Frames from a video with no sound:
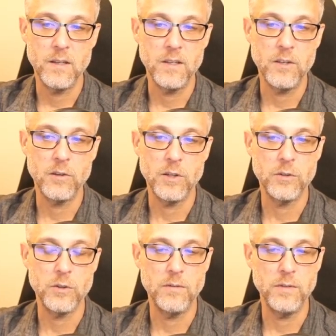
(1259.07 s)

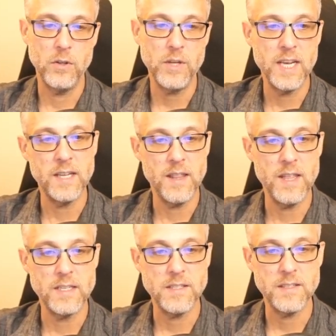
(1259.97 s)
You're sort of looking at
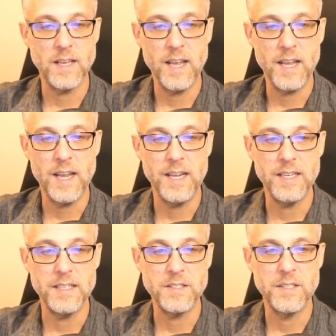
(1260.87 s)
this, and
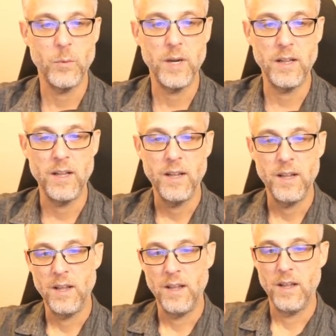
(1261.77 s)
it's, well,
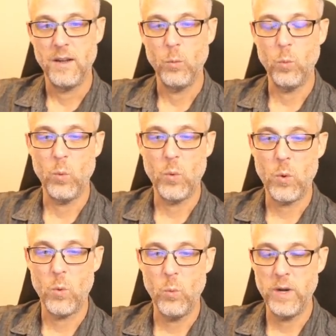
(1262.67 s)

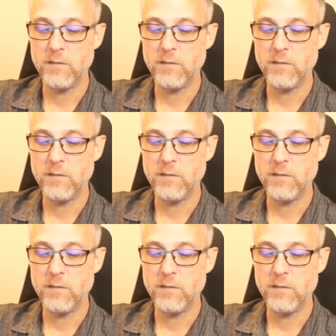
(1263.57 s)
when a